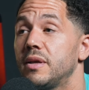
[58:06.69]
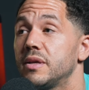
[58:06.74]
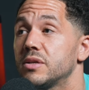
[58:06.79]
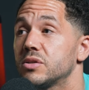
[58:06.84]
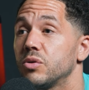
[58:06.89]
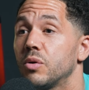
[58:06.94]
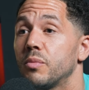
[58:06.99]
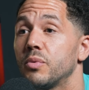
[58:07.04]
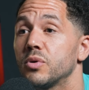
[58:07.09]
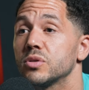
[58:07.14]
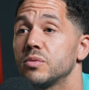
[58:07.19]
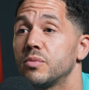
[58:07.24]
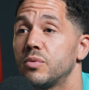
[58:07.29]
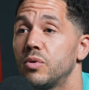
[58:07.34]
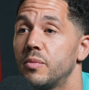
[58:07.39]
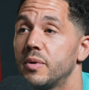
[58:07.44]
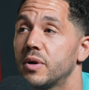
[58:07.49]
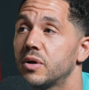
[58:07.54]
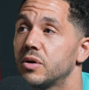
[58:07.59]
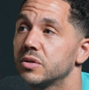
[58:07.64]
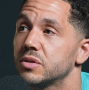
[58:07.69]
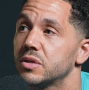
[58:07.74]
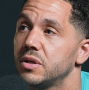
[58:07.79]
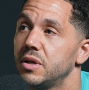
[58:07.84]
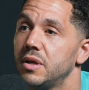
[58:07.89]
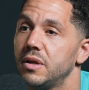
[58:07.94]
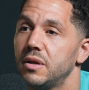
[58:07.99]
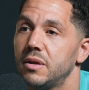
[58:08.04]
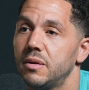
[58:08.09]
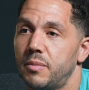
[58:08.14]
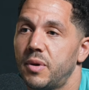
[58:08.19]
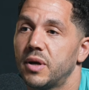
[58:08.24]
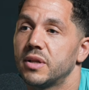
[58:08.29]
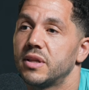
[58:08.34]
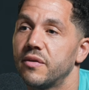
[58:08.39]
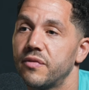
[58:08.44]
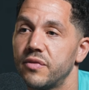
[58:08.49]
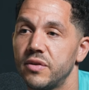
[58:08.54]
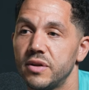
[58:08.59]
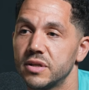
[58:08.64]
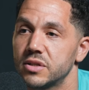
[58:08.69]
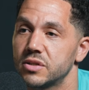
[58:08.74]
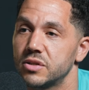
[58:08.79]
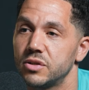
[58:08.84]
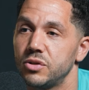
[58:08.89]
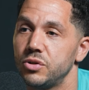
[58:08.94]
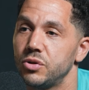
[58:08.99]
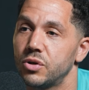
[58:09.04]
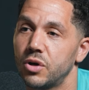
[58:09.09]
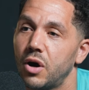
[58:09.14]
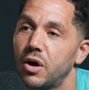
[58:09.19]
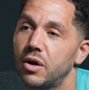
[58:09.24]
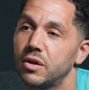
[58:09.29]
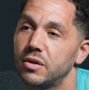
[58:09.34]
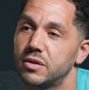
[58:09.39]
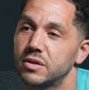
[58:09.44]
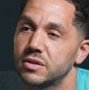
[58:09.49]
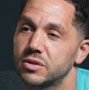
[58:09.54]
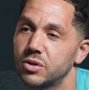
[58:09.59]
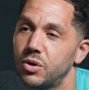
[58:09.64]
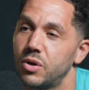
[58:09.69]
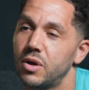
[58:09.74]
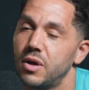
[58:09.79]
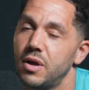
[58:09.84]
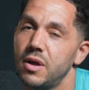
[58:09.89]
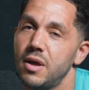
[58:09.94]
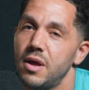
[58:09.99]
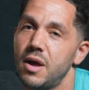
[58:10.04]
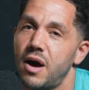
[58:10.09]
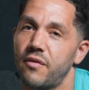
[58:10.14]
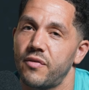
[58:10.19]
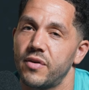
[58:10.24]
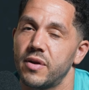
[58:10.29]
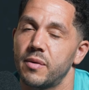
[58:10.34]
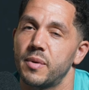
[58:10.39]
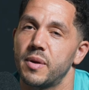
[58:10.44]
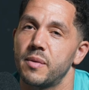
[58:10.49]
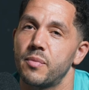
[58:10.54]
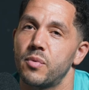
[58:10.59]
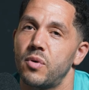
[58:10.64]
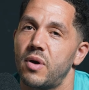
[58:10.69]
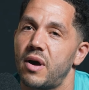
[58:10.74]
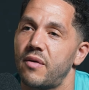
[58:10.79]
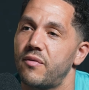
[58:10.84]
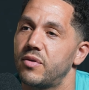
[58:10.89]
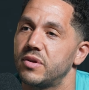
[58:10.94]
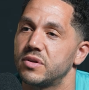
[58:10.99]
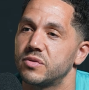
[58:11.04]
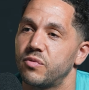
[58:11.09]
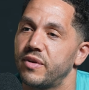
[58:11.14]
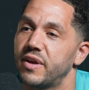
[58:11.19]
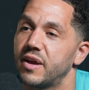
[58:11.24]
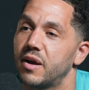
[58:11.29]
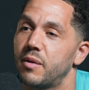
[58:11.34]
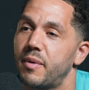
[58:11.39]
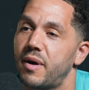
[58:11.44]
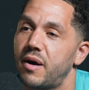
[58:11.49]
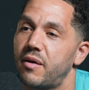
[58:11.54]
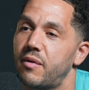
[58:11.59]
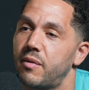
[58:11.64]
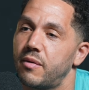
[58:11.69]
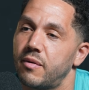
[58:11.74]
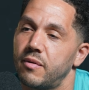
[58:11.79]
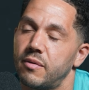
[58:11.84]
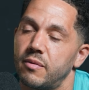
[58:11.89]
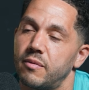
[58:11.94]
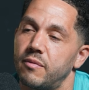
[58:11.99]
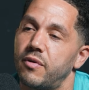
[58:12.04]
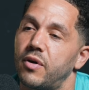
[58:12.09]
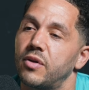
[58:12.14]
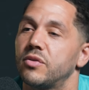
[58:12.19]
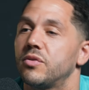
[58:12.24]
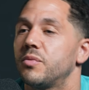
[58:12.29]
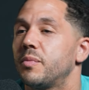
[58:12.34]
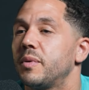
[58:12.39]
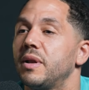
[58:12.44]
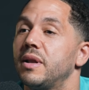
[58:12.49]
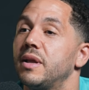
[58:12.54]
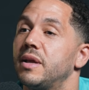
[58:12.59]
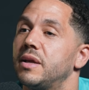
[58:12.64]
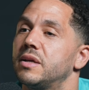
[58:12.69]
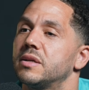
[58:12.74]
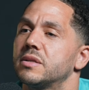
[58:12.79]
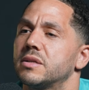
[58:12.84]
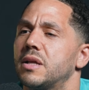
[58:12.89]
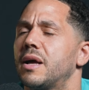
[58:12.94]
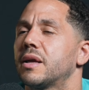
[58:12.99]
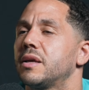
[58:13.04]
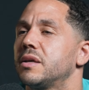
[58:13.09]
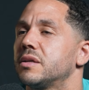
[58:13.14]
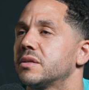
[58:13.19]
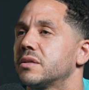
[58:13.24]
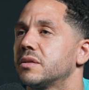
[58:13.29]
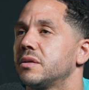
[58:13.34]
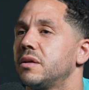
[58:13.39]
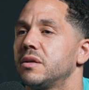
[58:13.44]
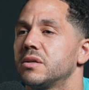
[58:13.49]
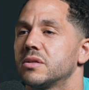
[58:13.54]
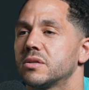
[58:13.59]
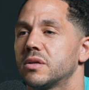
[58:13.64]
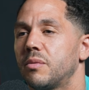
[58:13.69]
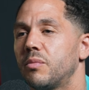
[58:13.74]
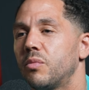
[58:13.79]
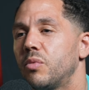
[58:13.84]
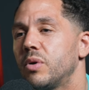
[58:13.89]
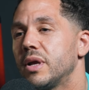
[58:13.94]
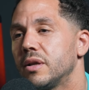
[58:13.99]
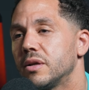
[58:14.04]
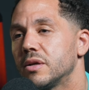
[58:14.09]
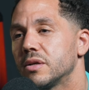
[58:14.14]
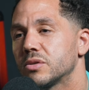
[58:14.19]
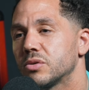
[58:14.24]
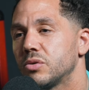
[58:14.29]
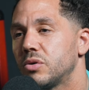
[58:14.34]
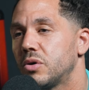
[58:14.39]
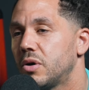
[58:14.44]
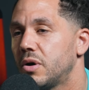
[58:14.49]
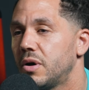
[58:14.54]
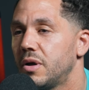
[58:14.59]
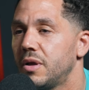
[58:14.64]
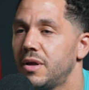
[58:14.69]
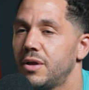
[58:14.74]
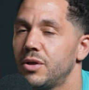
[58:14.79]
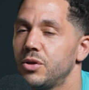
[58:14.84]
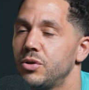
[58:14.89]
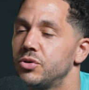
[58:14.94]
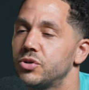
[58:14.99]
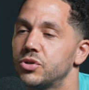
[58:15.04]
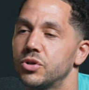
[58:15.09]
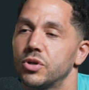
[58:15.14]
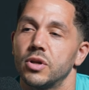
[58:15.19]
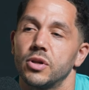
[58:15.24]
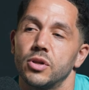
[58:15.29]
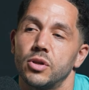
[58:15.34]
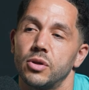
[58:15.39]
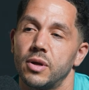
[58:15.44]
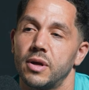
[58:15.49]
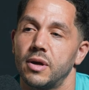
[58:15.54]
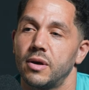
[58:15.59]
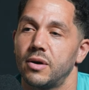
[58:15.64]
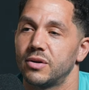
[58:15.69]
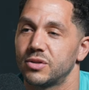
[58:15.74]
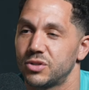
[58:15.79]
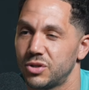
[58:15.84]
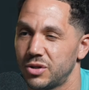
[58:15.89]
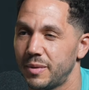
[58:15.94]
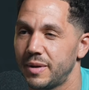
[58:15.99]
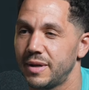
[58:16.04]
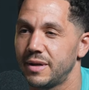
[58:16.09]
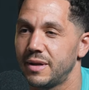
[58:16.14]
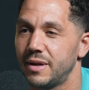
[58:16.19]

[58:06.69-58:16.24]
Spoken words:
It's not possible, because by definition, you can't. So I think people have this thing about vulnerability as like it's some weakness, or you shouldn't do it, or do you know what I mean?